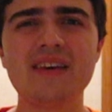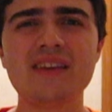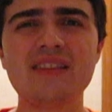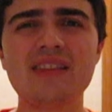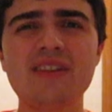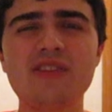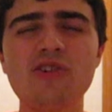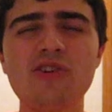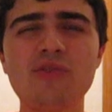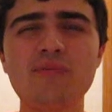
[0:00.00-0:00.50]

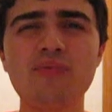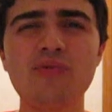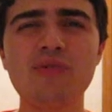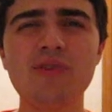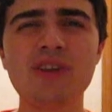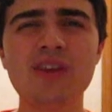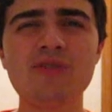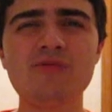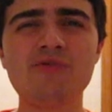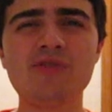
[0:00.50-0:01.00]
They look
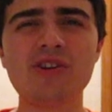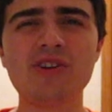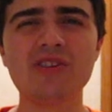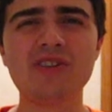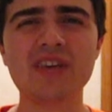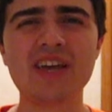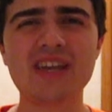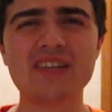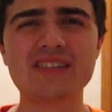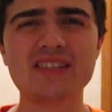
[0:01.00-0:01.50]
pretty
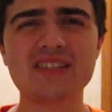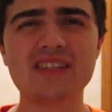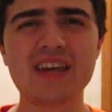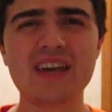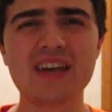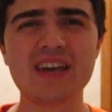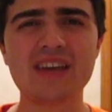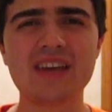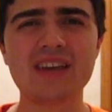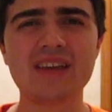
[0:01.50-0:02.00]

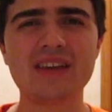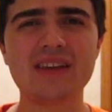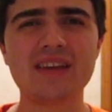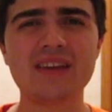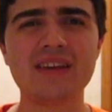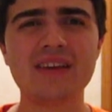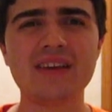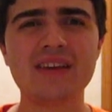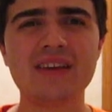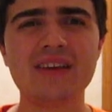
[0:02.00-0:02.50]
realistic.
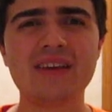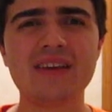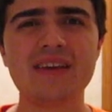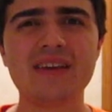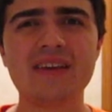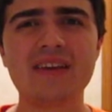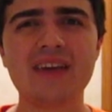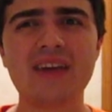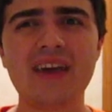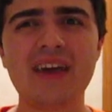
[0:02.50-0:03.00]

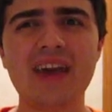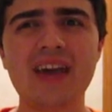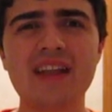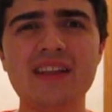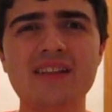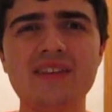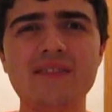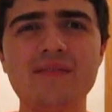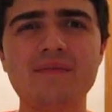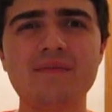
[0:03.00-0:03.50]

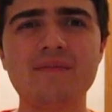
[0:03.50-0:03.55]
And